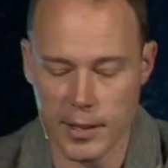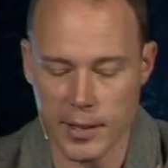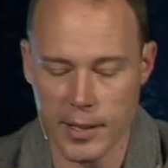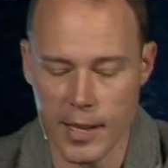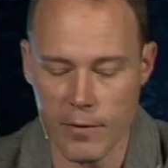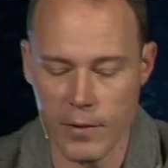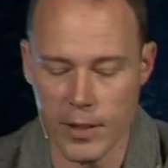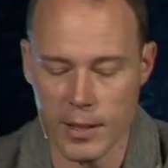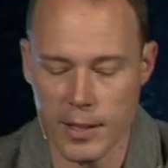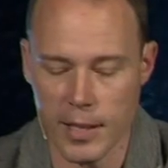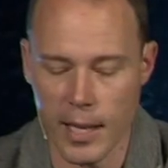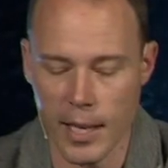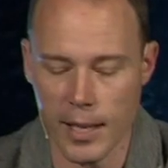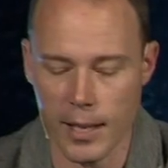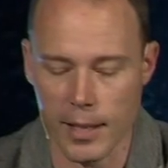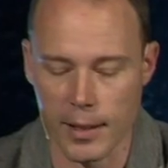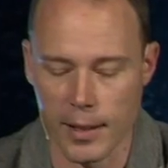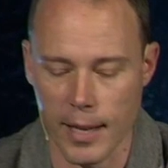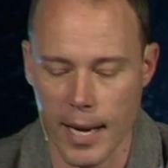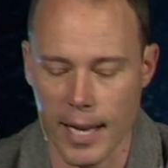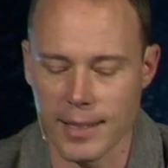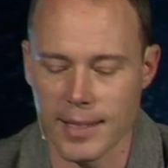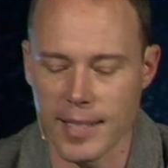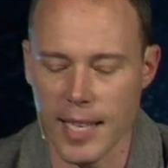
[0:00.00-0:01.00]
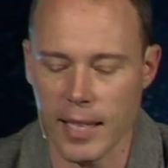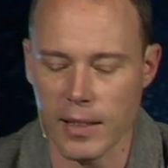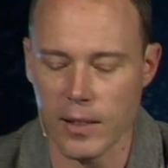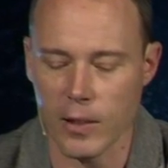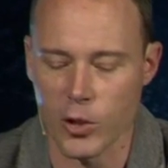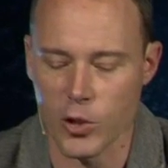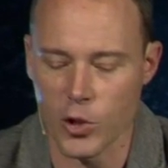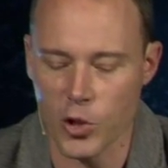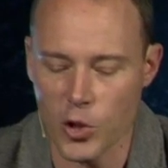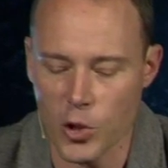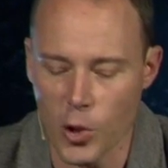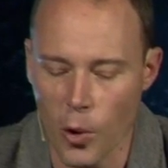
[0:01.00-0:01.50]
6:17, and take
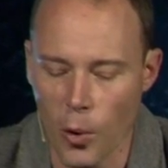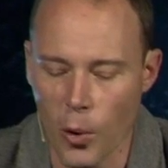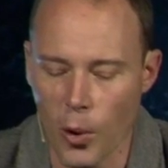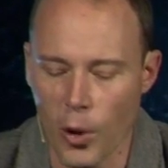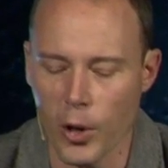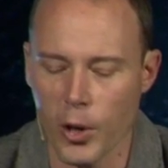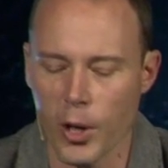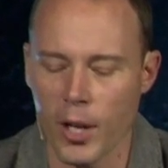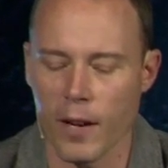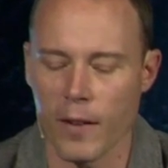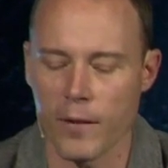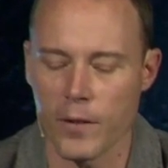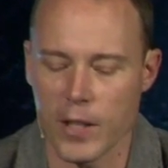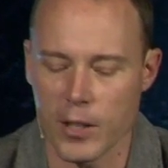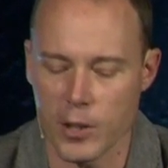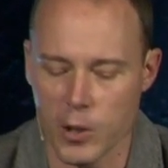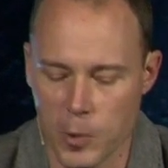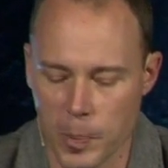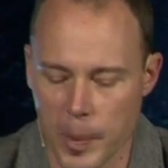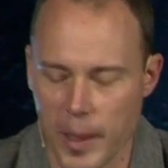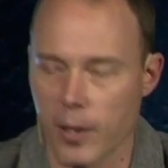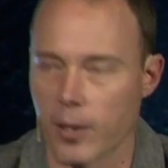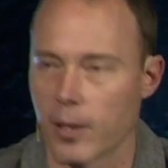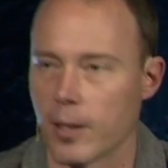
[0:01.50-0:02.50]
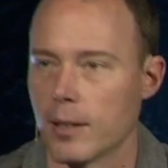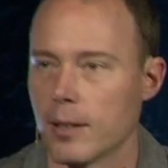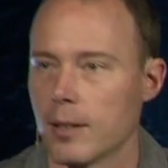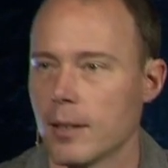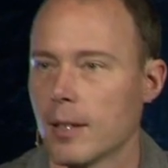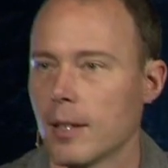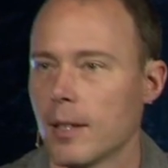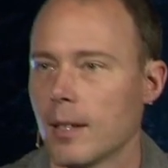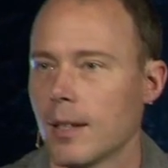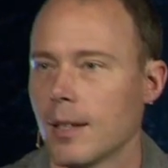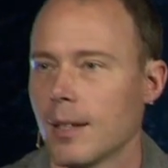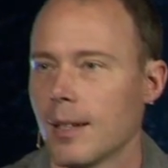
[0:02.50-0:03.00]
the sword of the Spirit.
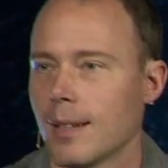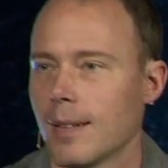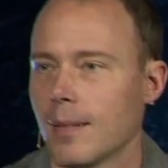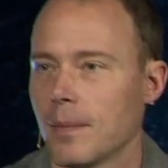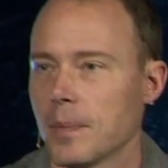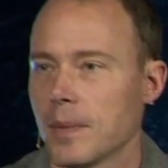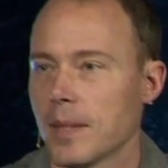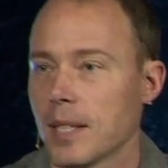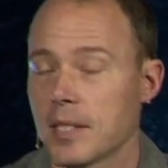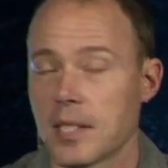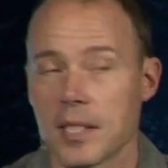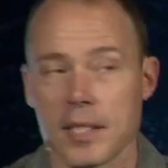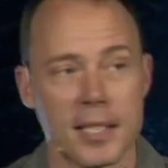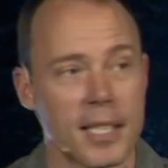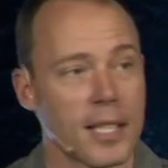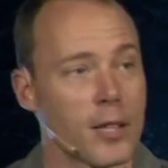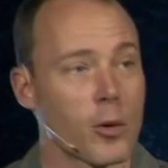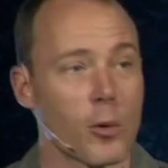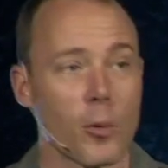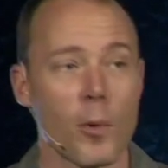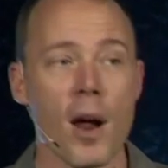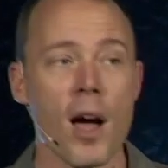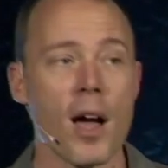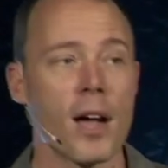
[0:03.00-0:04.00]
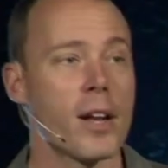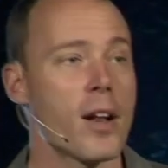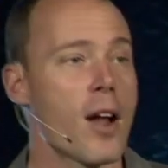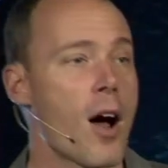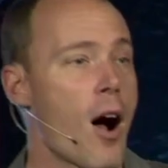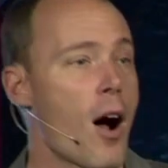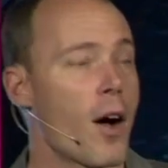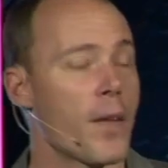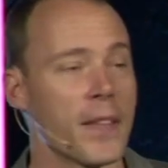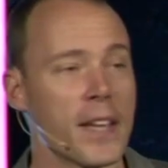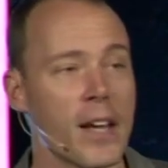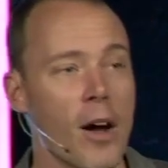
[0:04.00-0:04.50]
This is in the run
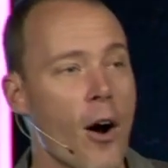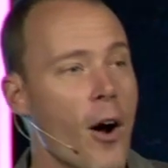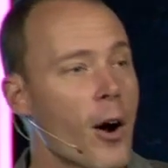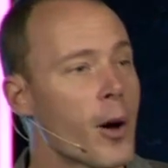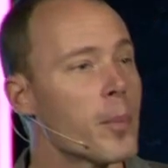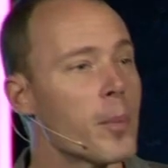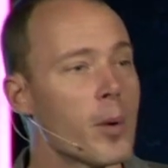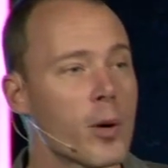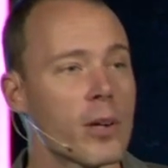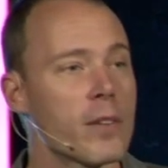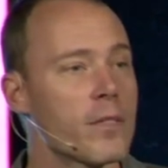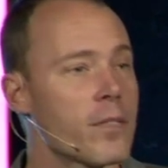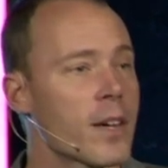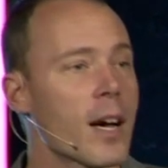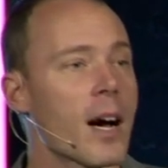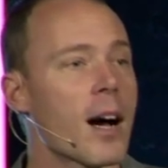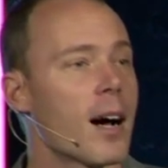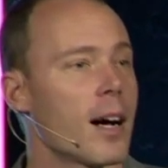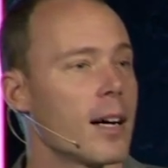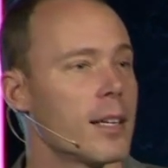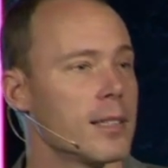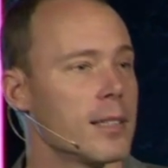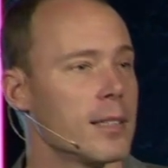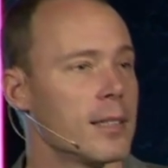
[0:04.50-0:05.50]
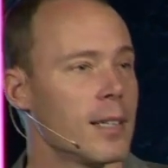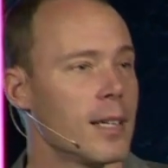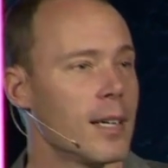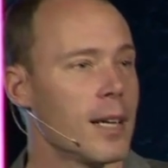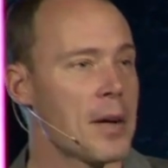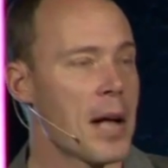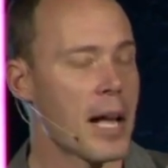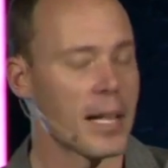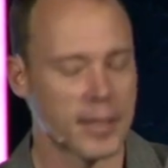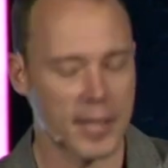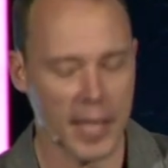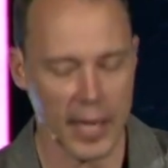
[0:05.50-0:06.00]
on the armor of God.
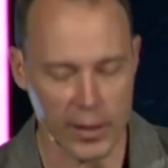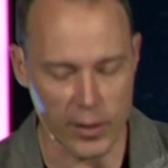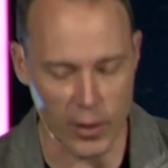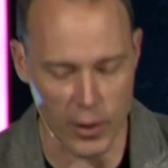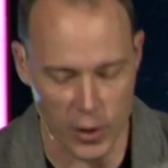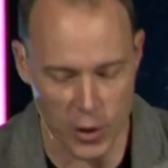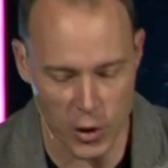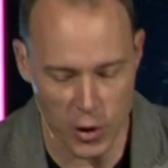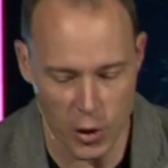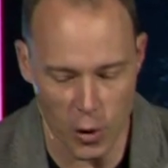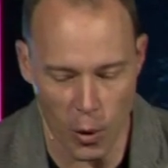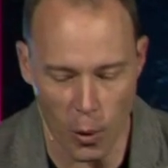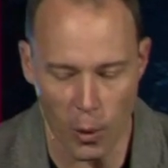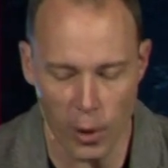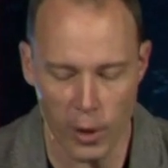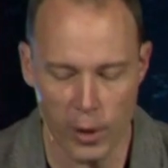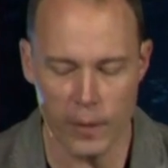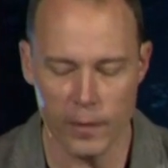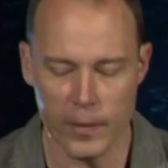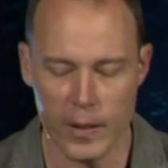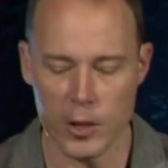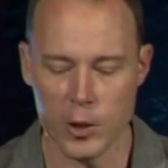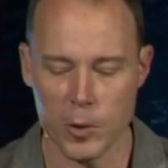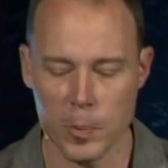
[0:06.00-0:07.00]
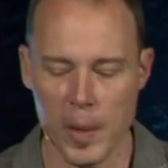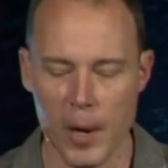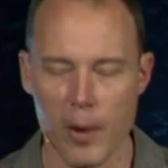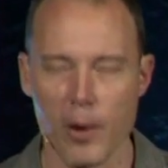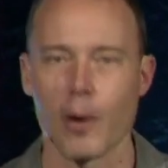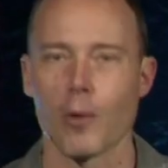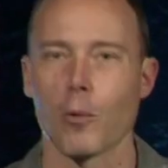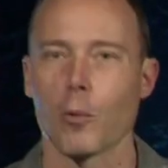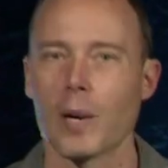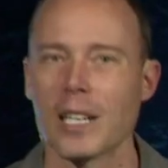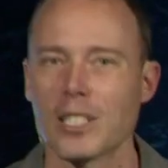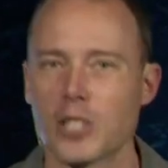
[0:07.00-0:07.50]
And take the sword of the
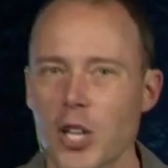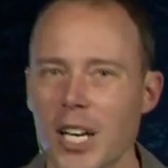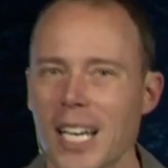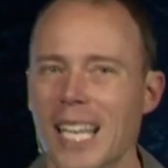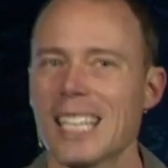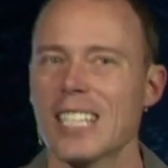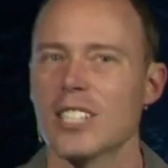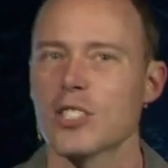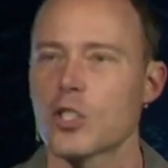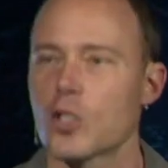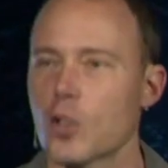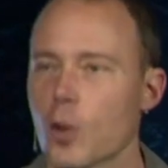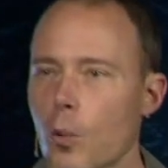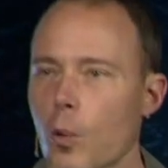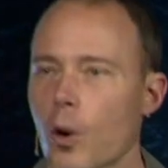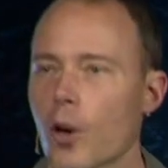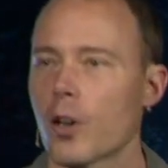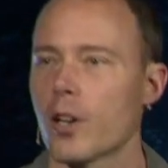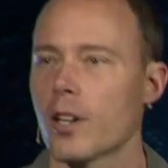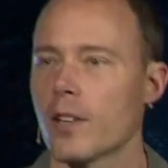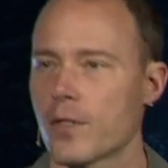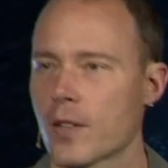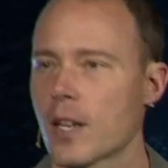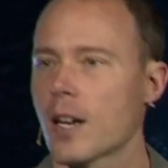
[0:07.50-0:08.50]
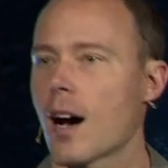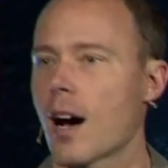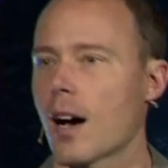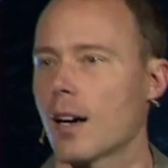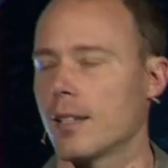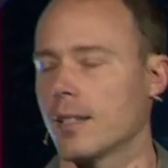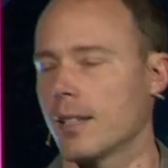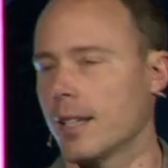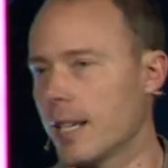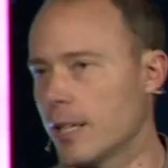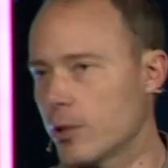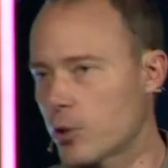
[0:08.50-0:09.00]
Spirit, which is the word of
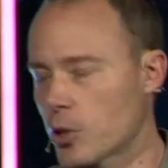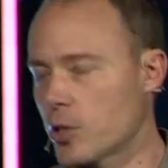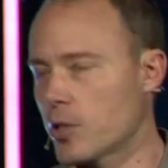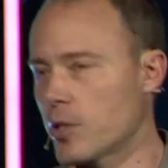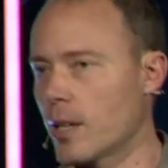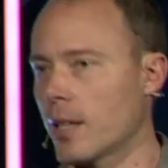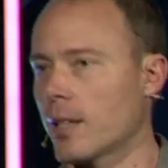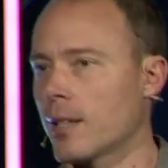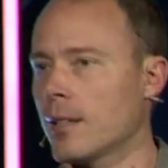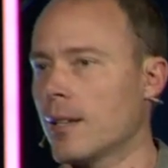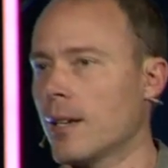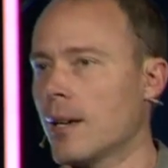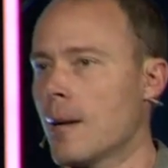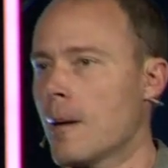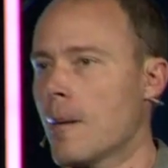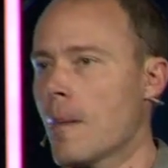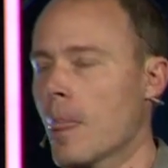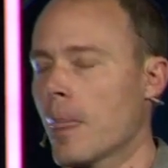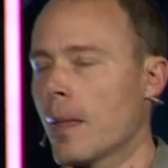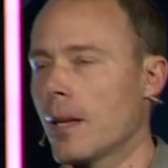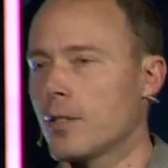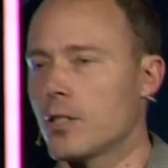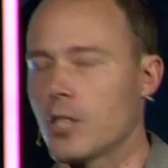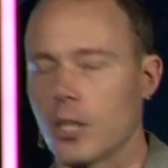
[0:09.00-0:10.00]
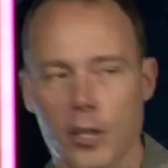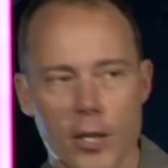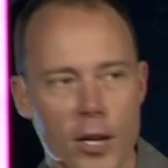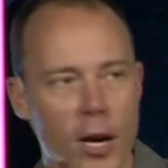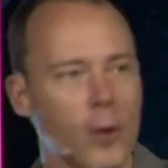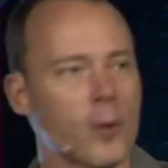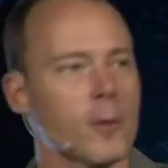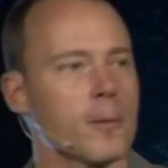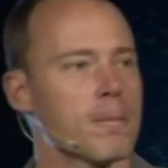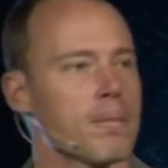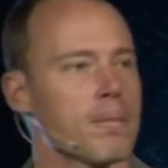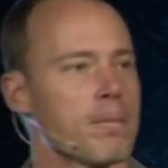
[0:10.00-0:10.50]
God. Interesting to
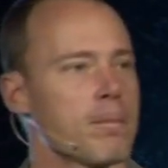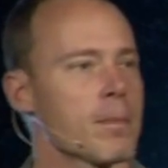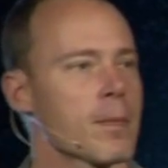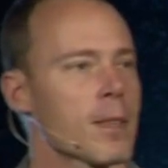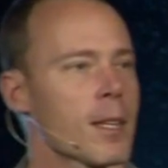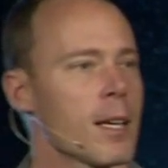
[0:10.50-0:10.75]
note,